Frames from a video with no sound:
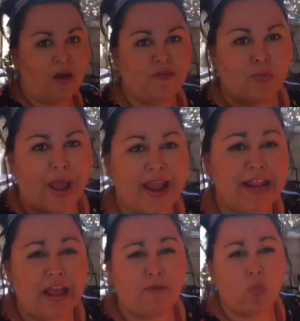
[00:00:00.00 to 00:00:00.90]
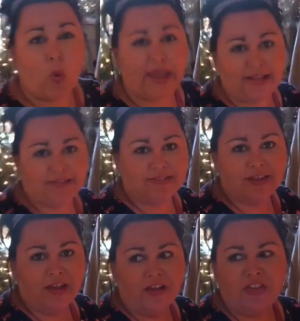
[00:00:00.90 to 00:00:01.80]
a variety of
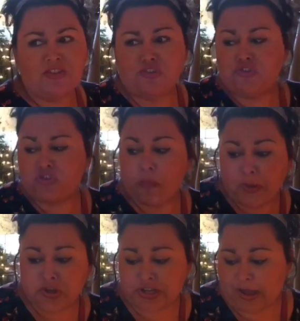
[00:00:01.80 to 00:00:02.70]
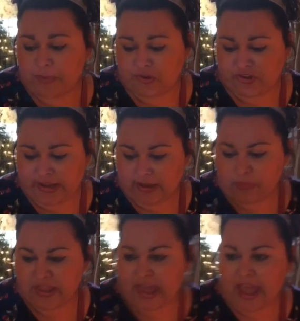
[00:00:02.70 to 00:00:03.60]
whites. This is super shabby chic,
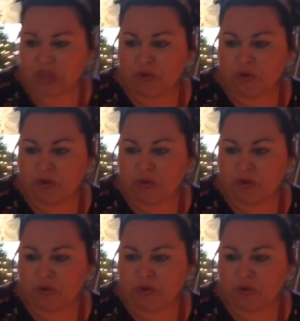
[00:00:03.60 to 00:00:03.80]
but yet you